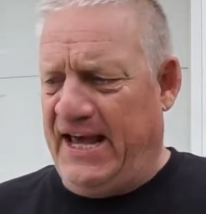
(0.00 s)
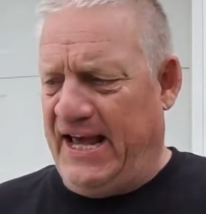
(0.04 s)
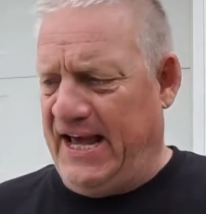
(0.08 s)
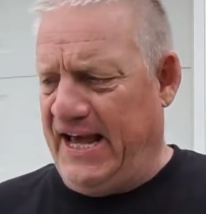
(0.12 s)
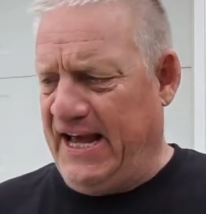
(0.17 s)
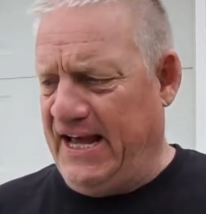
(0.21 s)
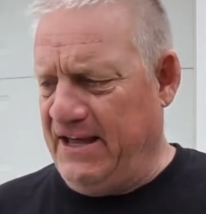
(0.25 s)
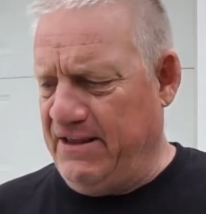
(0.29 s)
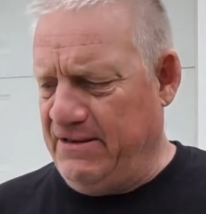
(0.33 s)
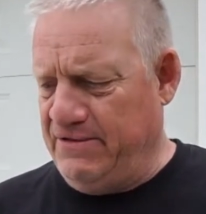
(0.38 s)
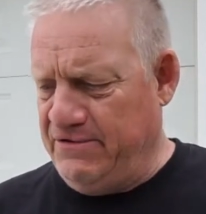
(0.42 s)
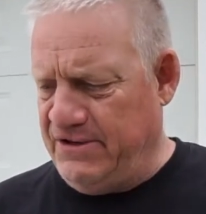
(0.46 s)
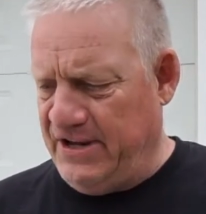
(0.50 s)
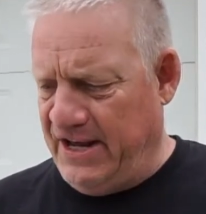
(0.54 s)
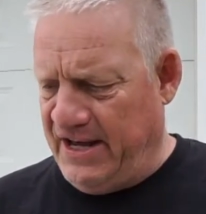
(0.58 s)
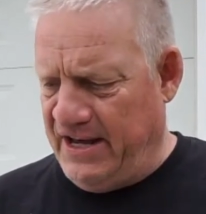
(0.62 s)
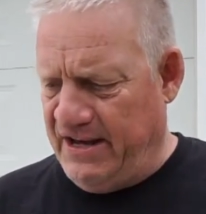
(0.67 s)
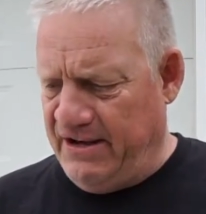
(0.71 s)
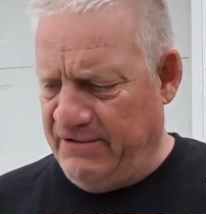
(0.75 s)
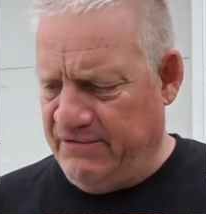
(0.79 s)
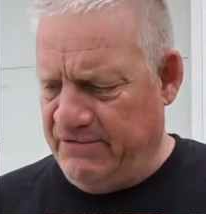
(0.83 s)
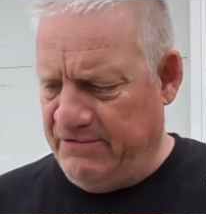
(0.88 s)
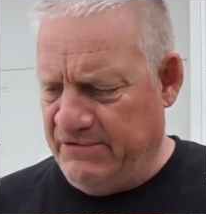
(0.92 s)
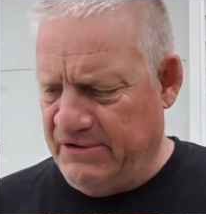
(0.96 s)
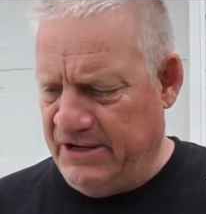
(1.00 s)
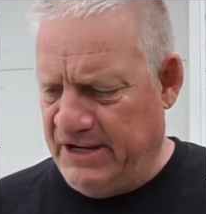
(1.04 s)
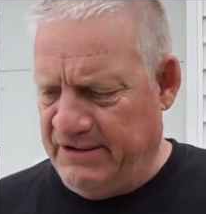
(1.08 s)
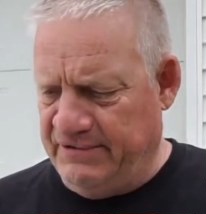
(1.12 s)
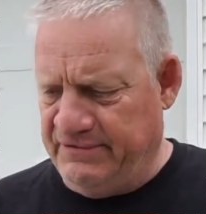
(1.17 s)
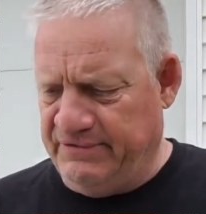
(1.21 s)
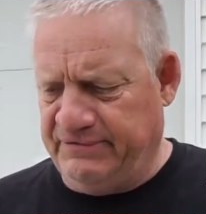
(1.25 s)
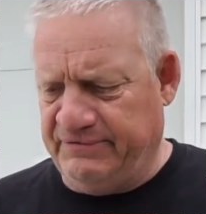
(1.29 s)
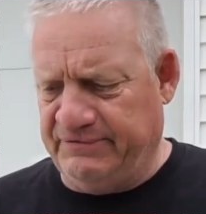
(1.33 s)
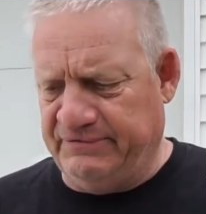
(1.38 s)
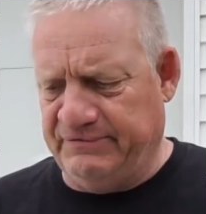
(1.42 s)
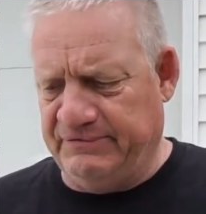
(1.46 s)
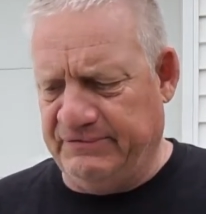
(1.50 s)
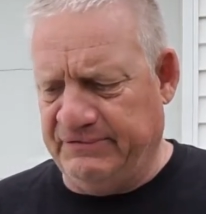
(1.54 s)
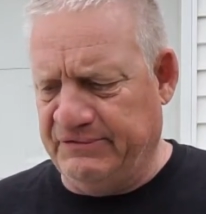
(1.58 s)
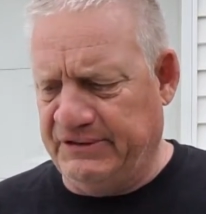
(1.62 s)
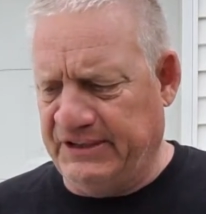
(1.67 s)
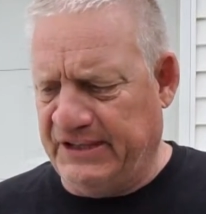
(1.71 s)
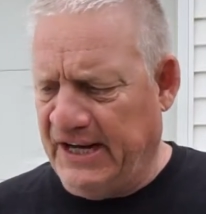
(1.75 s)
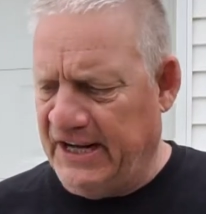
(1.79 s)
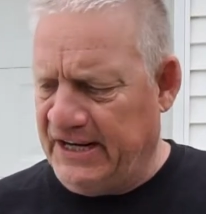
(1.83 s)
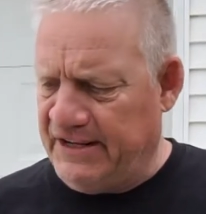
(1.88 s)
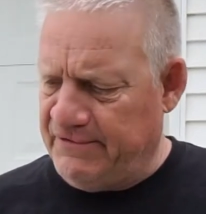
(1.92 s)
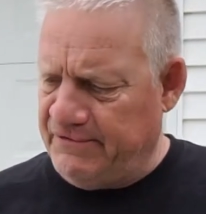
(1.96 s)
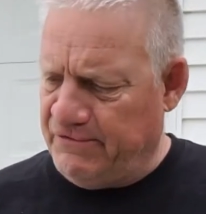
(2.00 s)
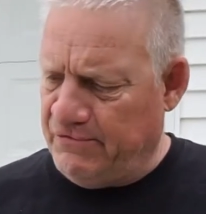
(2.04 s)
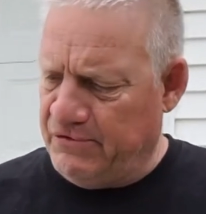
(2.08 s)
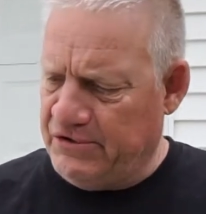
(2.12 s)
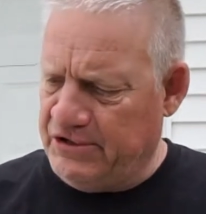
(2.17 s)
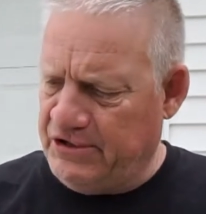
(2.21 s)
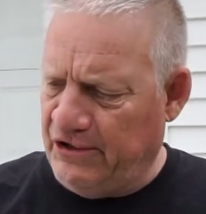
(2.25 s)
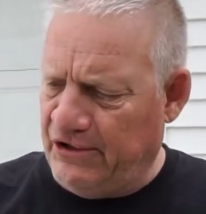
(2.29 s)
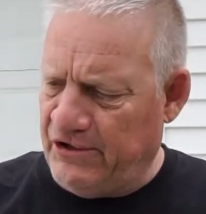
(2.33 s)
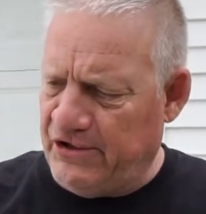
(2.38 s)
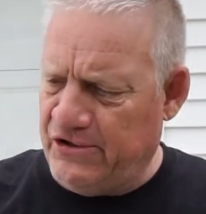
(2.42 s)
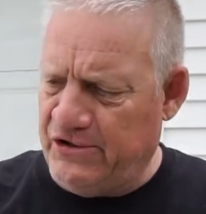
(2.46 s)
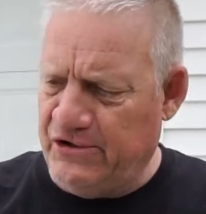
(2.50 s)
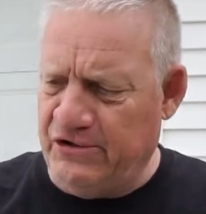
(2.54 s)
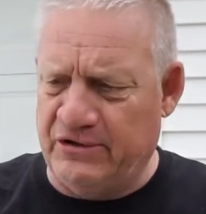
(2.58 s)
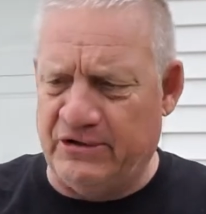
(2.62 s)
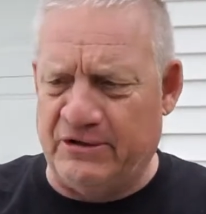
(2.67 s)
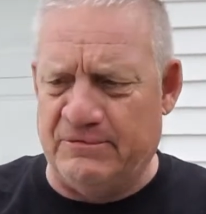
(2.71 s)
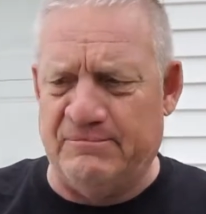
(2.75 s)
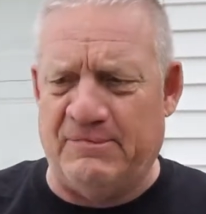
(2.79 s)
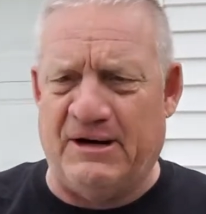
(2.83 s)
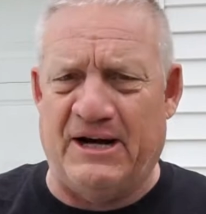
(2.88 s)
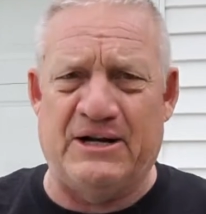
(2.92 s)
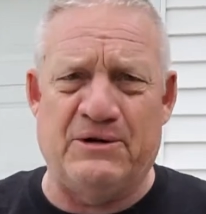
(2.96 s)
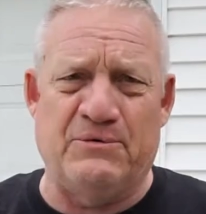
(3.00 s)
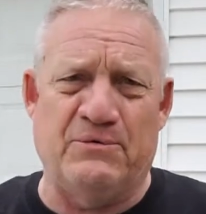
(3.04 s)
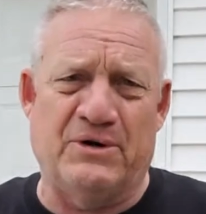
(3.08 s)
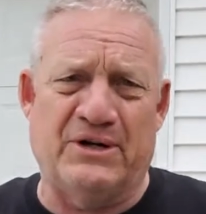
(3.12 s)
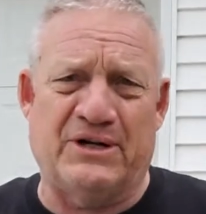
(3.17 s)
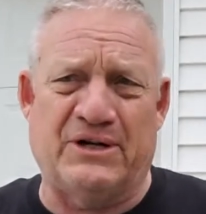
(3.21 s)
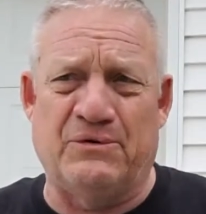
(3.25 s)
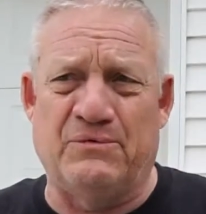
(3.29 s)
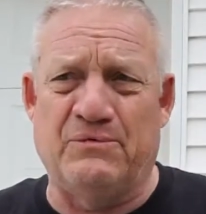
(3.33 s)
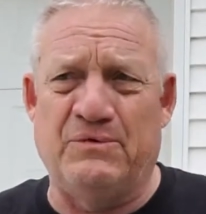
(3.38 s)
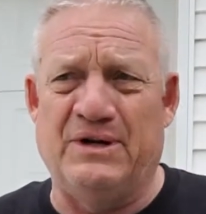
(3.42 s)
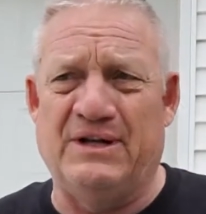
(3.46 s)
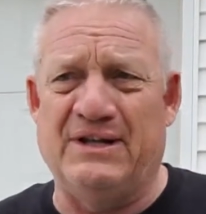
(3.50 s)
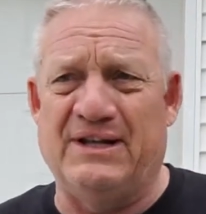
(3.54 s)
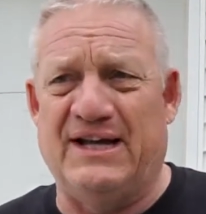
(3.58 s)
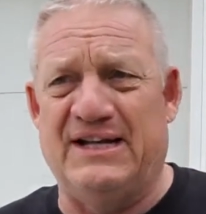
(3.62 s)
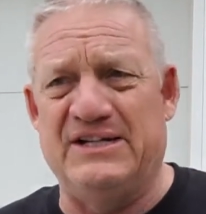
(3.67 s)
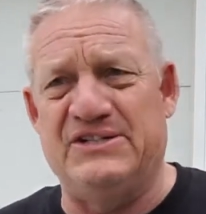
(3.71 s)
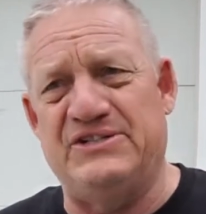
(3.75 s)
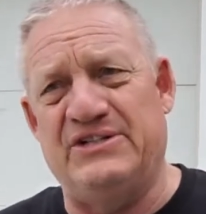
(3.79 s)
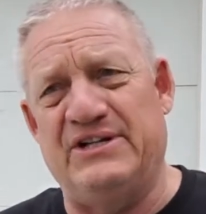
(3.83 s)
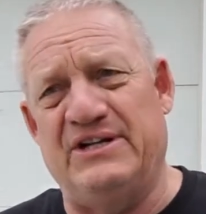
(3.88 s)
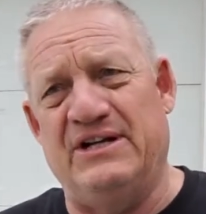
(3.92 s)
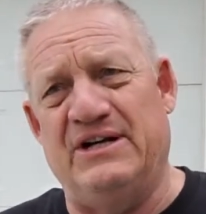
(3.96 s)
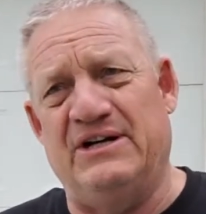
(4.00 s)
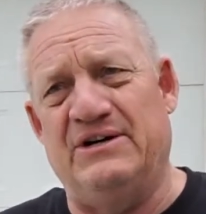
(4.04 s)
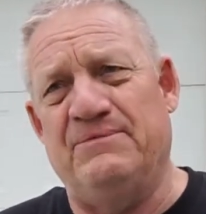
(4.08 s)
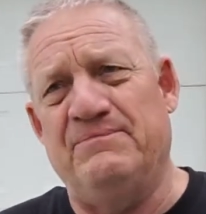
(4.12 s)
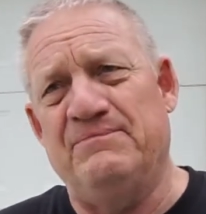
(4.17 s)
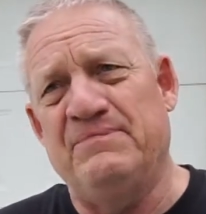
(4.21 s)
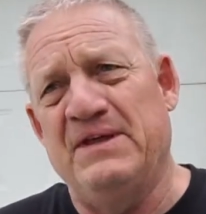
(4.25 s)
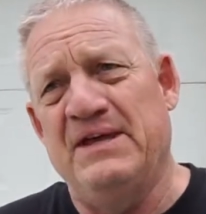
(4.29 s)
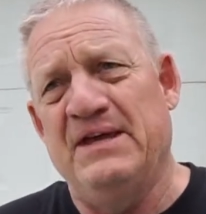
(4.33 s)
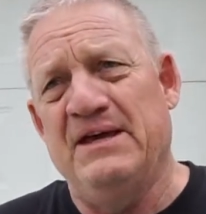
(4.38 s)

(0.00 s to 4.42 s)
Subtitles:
and was kind of starting to do some body work and realized, you know,